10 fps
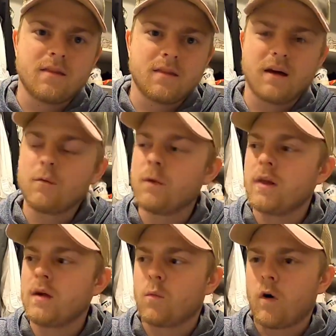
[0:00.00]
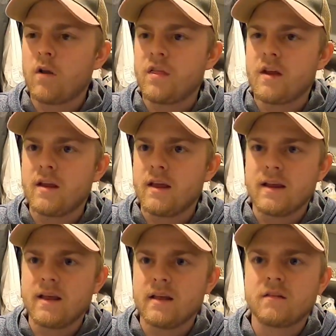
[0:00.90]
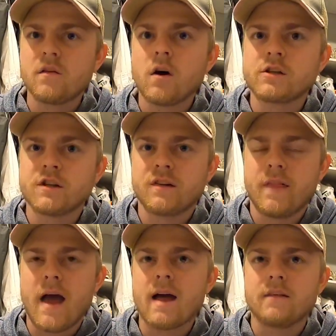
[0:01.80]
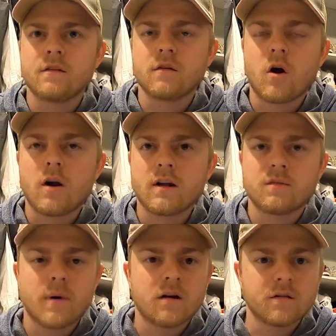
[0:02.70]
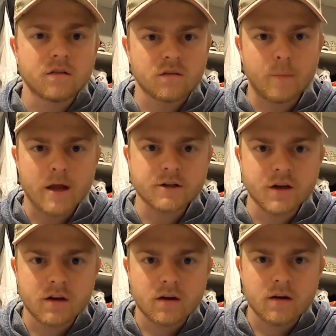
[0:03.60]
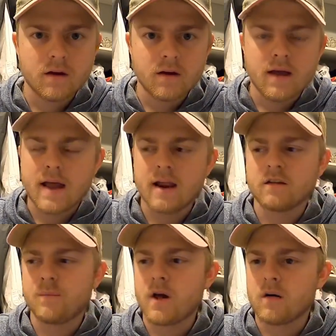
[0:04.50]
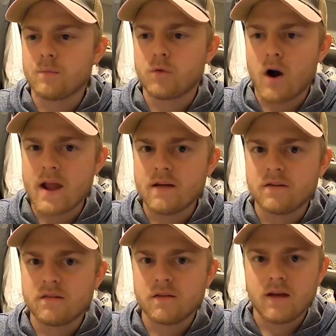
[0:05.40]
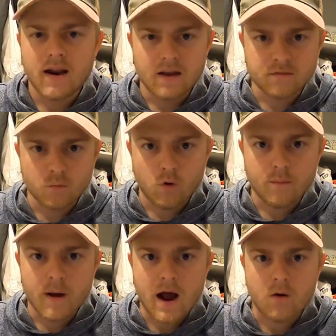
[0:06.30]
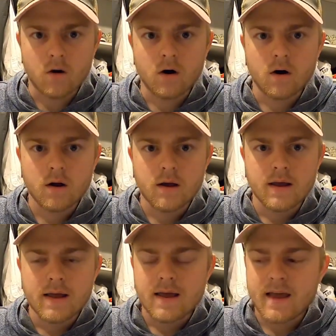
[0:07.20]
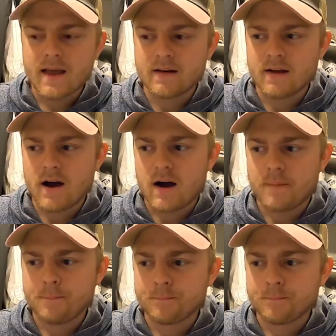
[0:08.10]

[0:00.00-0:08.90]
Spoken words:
they're really worth it. And it's not just that. The Ducati has better suspension. It has better brakes. It has more power. And not